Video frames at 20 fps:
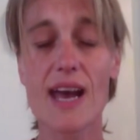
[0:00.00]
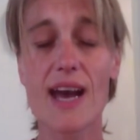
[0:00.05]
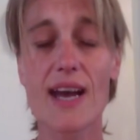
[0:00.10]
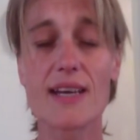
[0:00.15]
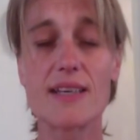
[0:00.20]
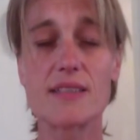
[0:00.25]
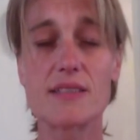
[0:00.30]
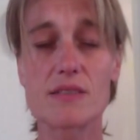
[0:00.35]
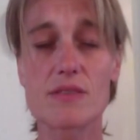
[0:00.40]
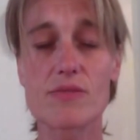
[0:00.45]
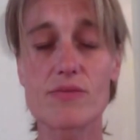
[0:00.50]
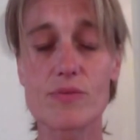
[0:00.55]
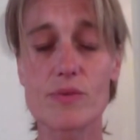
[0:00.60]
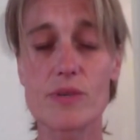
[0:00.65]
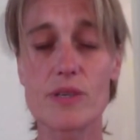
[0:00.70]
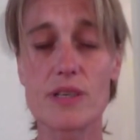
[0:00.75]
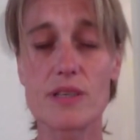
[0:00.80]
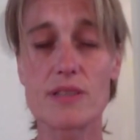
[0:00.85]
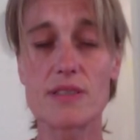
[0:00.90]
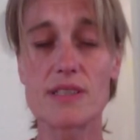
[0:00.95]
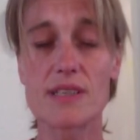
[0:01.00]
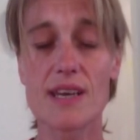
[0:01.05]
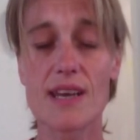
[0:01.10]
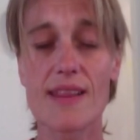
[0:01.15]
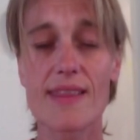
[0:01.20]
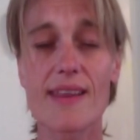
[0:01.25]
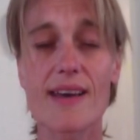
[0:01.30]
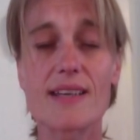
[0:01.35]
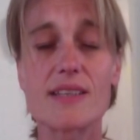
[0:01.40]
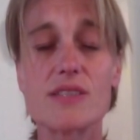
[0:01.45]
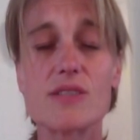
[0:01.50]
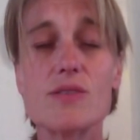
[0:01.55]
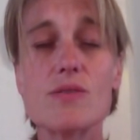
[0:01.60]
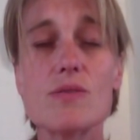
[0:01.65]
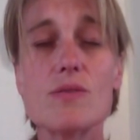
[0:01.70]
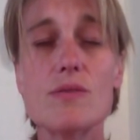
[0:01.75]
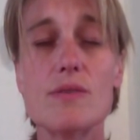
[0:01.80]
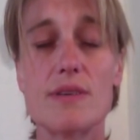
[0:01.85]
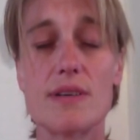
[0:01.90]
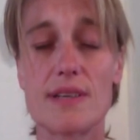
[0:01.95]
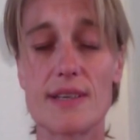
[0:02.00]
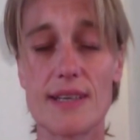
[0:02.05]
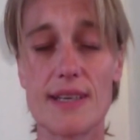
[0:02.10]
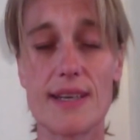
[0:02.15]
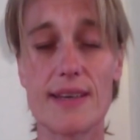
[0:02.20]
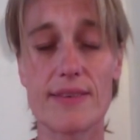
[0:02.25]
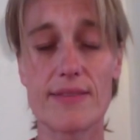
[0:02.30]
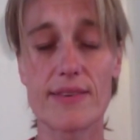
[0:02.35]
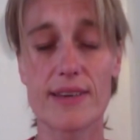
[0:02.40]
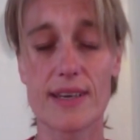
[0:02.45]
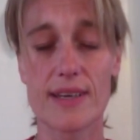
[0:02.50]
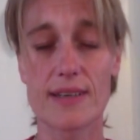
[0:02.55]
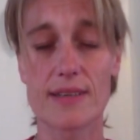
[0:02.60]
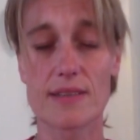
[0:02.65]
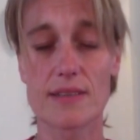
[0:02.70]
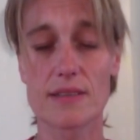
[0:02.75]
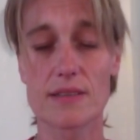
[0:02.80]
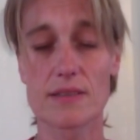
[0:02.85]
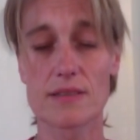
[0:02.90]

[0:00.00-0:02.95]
kind of world that you live in?